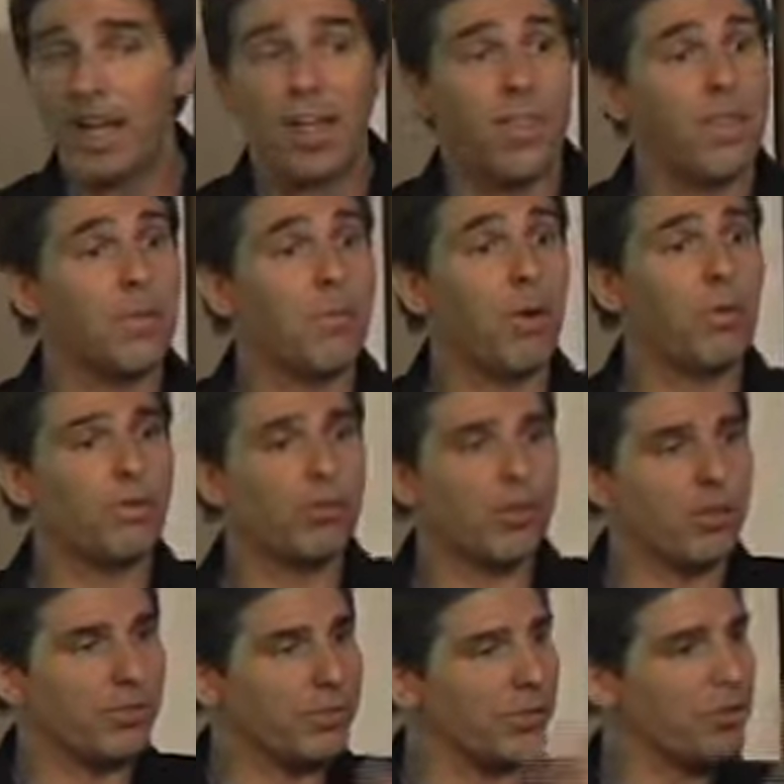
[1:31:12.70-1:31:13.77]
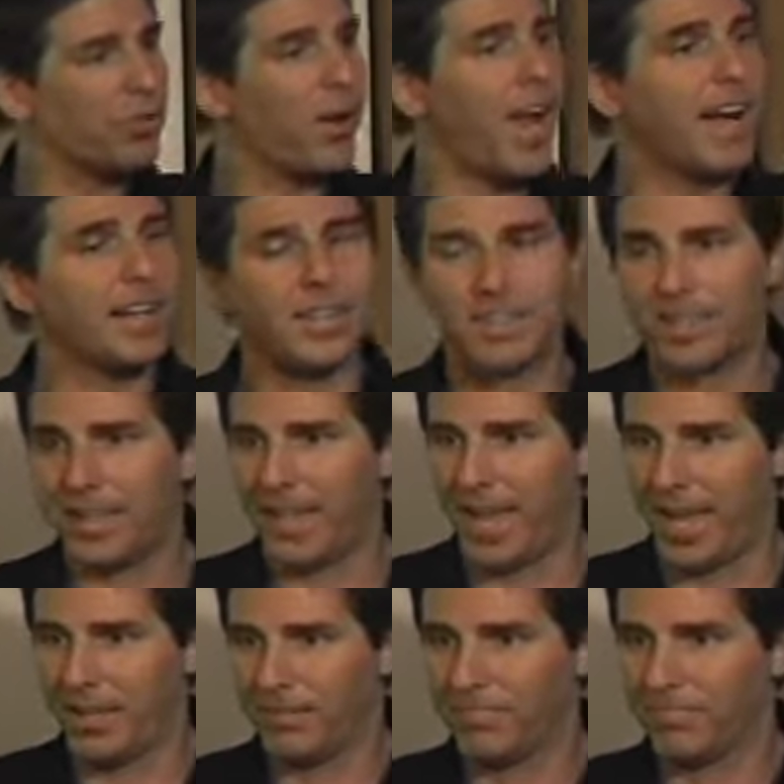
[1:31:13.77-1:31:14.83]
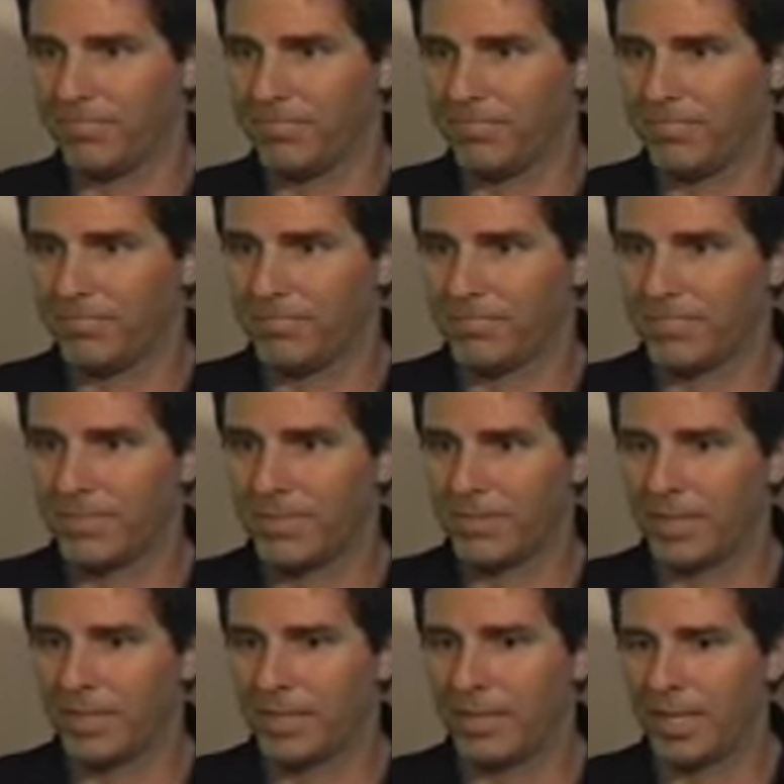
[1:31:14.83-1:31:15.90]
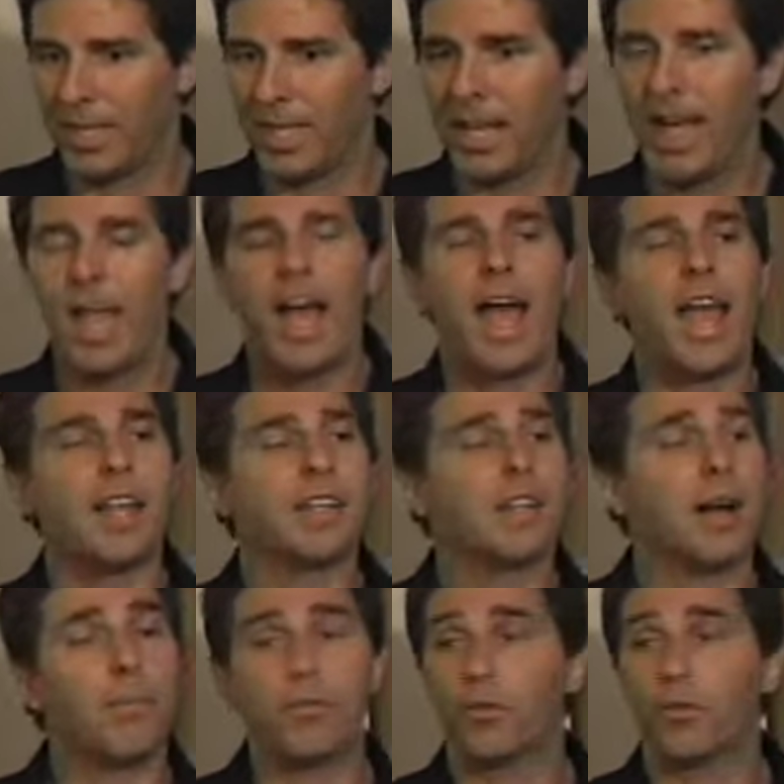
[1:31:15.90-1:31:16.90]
The emotional is attracted to that, okay, and comes